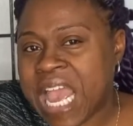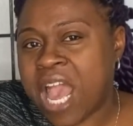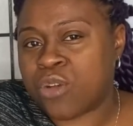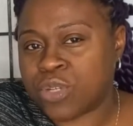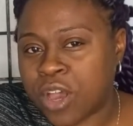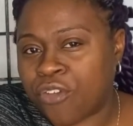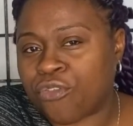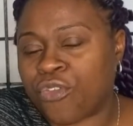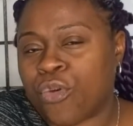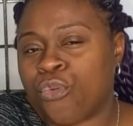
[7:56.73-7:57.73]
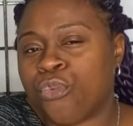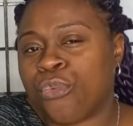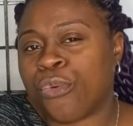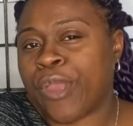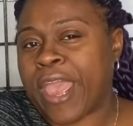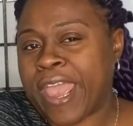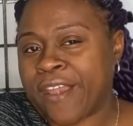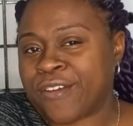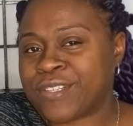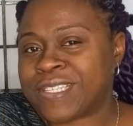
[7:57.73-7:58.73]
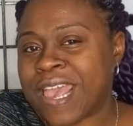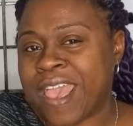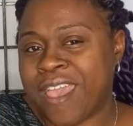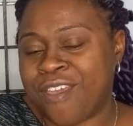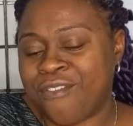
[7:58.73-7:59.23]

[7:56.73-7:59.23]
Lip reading: out of Hare's cave